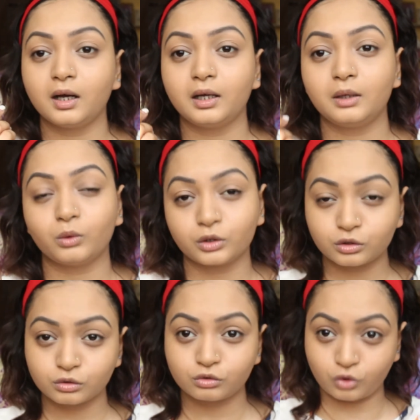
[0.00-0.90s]
I
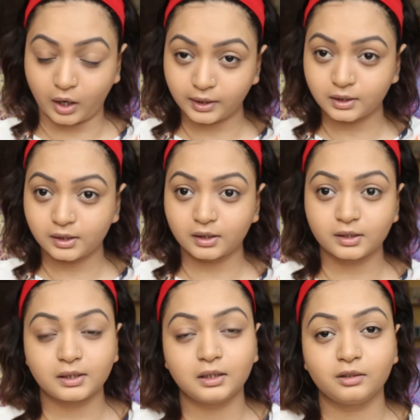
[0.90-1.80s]
wanted to try this
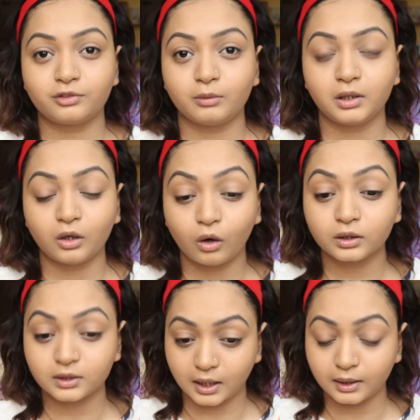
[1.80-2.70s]
concealer from a
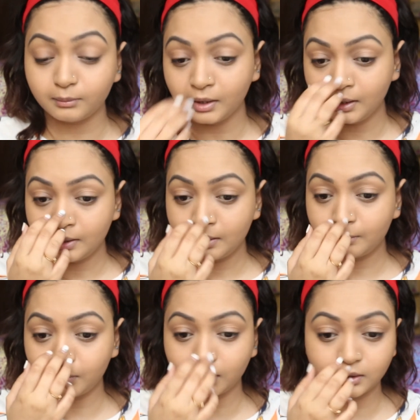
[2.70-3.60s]
long time,
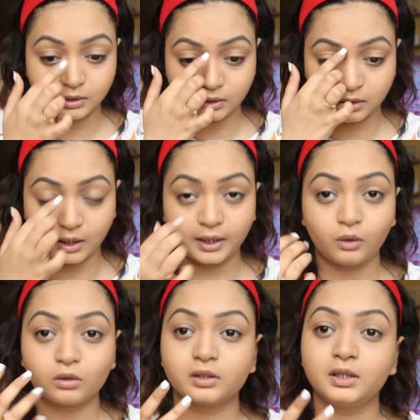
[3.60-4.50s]
but I
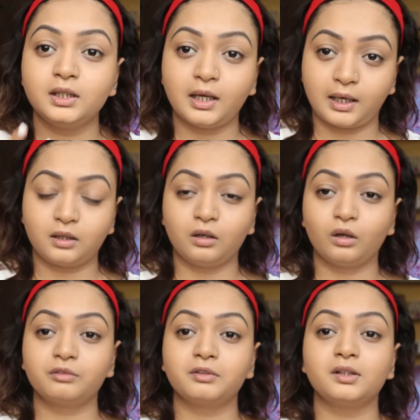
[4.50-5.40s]
already had a
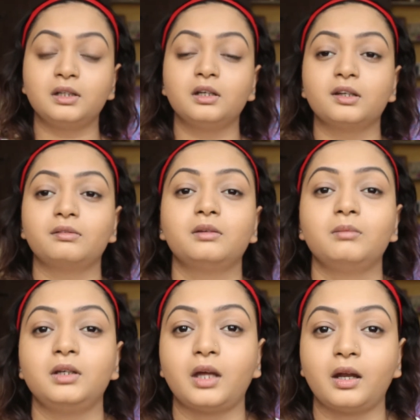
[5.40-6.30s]
lot of concealers with
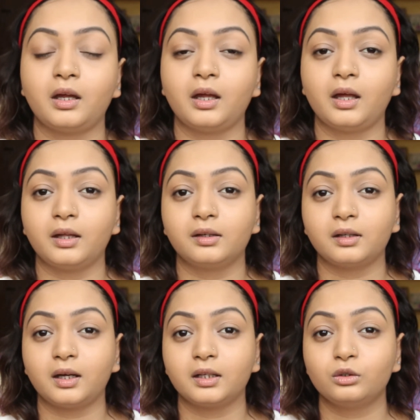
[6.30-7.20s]
me, and as
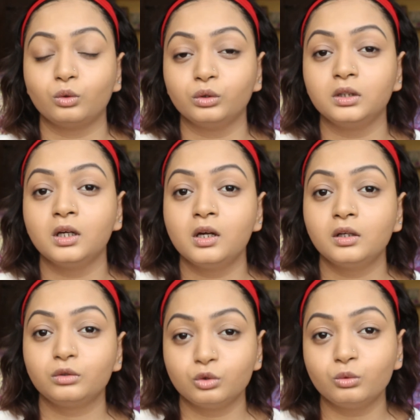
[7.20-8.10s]
I don't
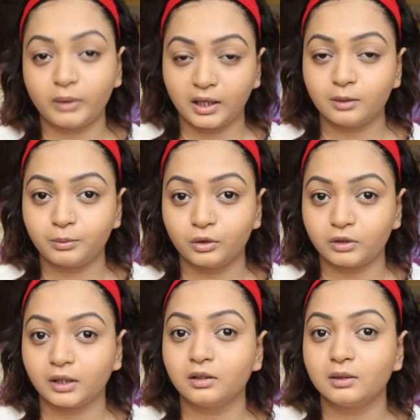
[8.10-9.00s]
do makeup on
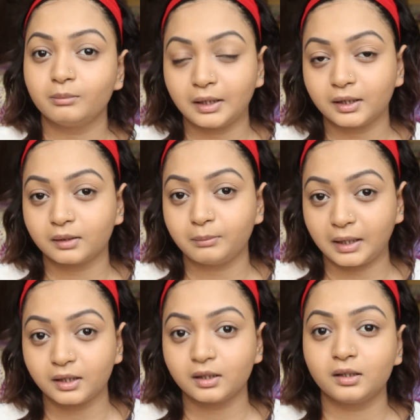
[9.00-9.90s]
regular
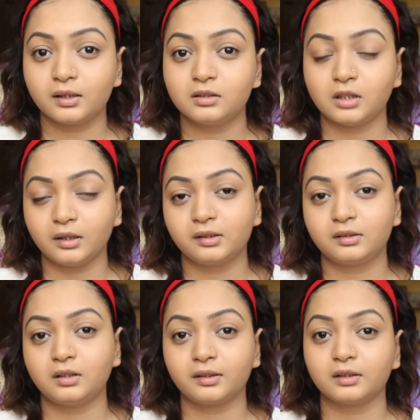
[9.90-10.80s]
basis, it
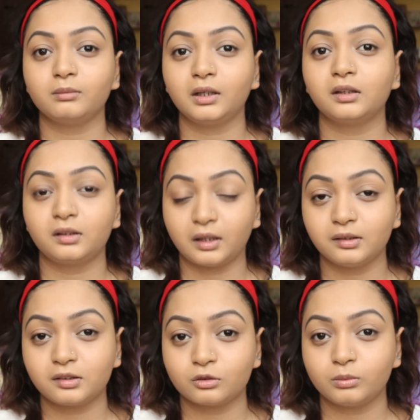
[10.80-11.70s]
just doesn't make
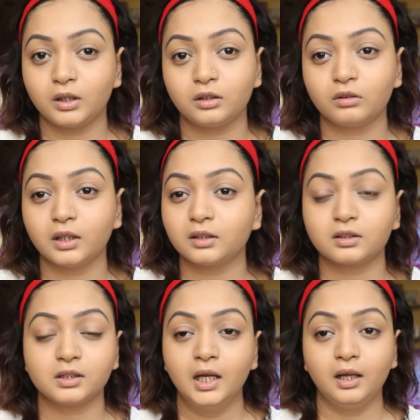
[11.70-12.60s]
sense to me to
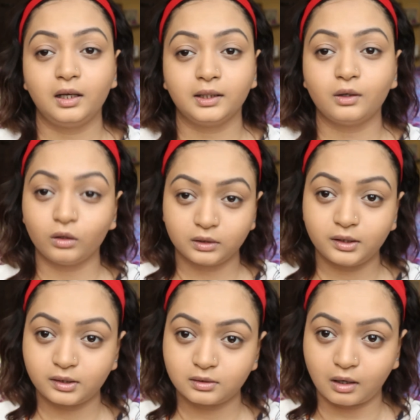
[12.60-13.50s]
get like all
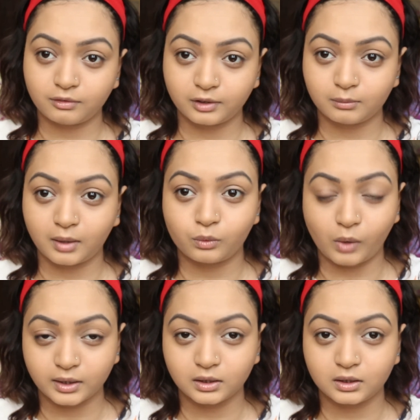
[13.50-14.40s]
the stuff in my
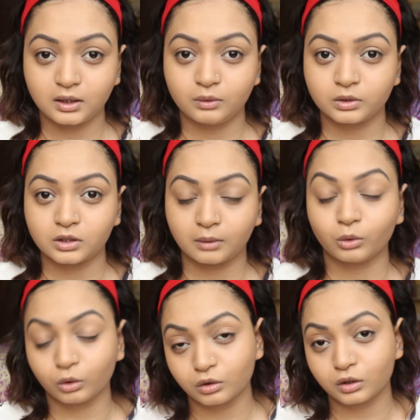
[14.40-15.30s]
vanity which I'm
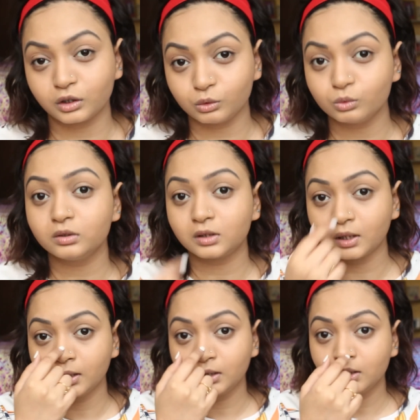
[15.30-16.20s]
not gonna use.
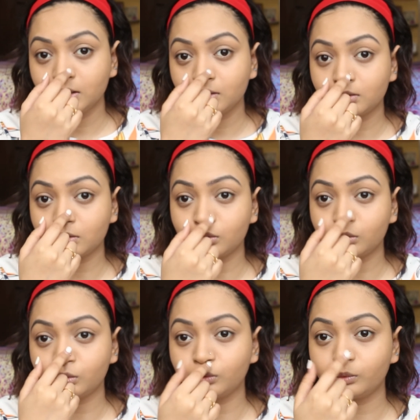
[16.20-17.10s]

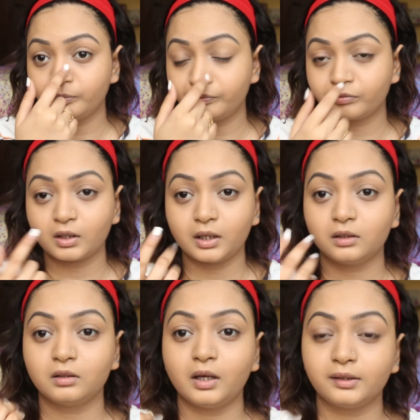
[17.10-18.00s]
So,
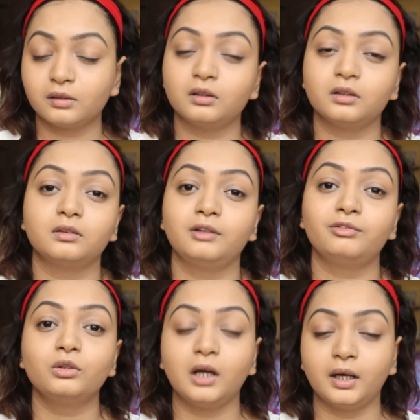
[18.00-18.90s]
and as if
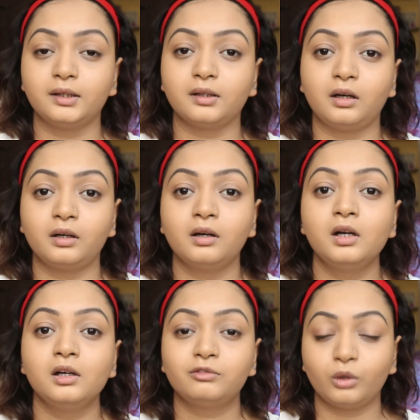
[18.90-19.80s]
you guys are
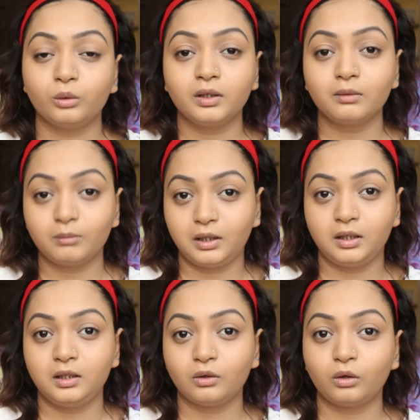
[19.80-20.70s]
following
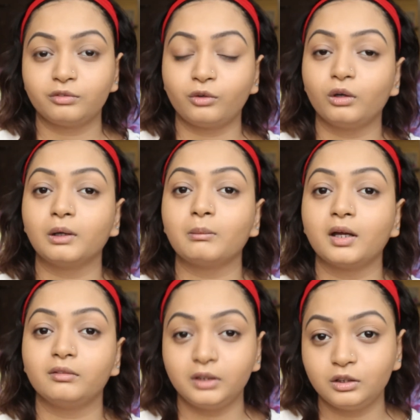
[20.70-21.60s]
me or following
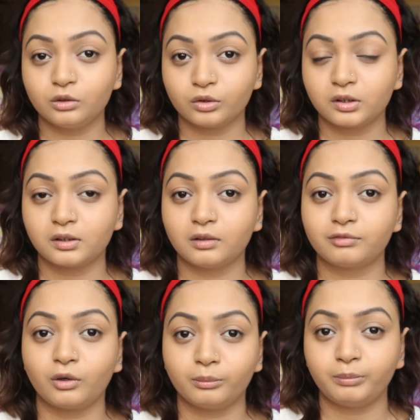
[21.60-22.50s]
my videos
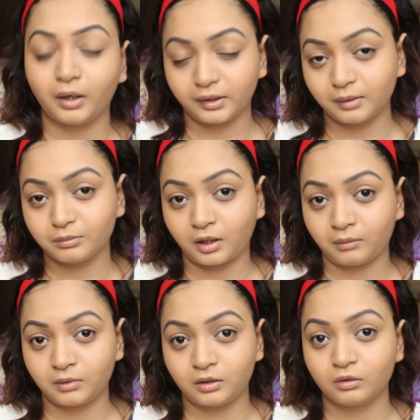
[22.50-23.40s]
from past some
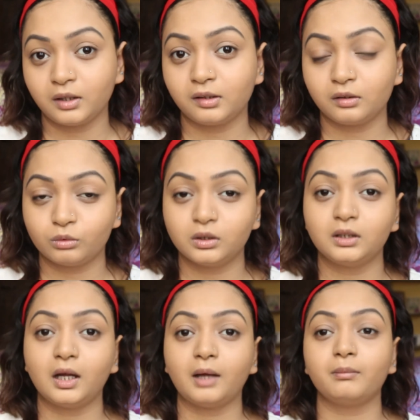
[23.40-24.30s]
time, then you guys know
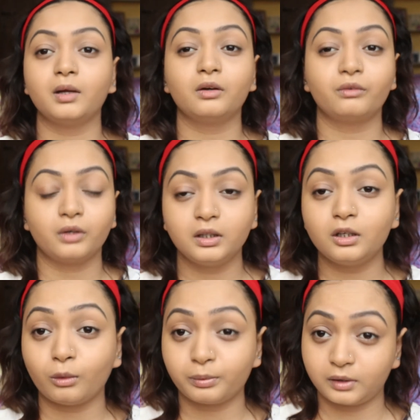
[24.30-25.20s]
that I'm
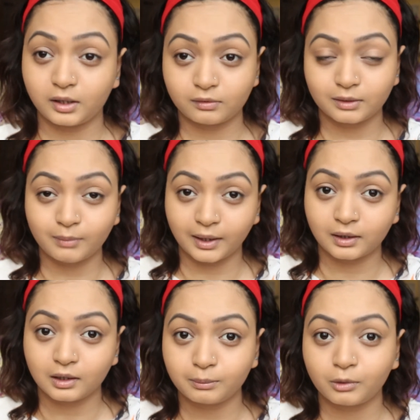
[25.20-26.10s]
really obsessed with my
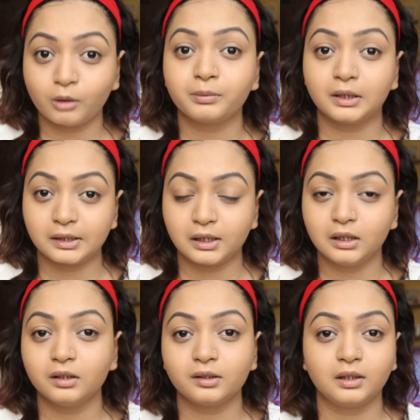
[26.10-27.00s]
ColourPop concealers.